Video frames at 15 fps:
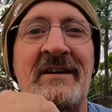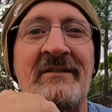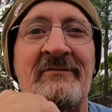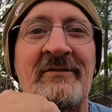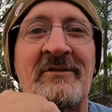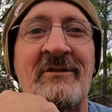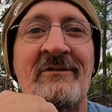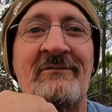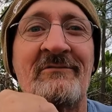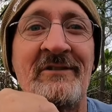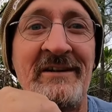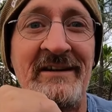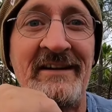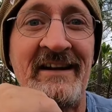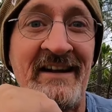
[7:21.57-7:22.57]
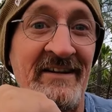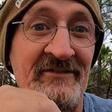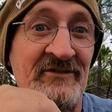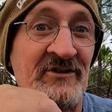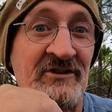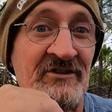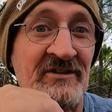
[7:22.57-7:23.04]
photography is
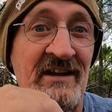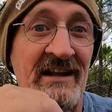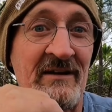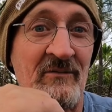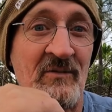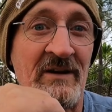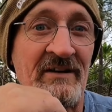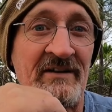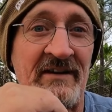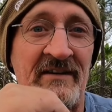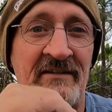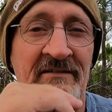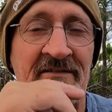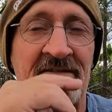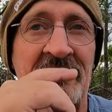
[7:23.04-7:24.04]
just that, waiting.